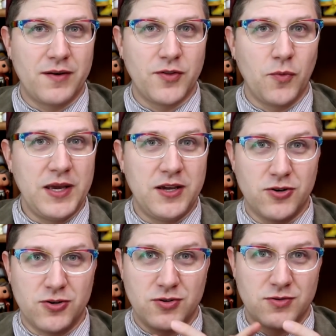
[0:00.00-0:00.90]
of the
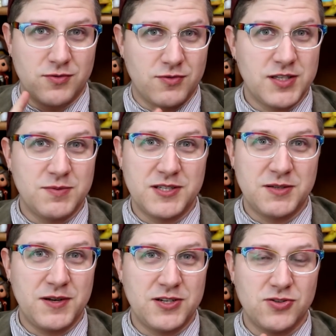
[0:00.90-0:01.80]
weaker Christmas
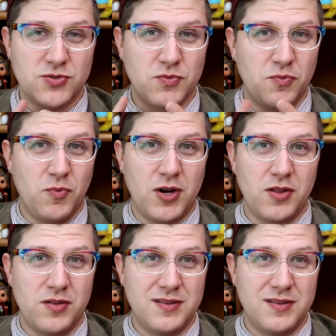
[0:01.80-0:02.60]
specials, one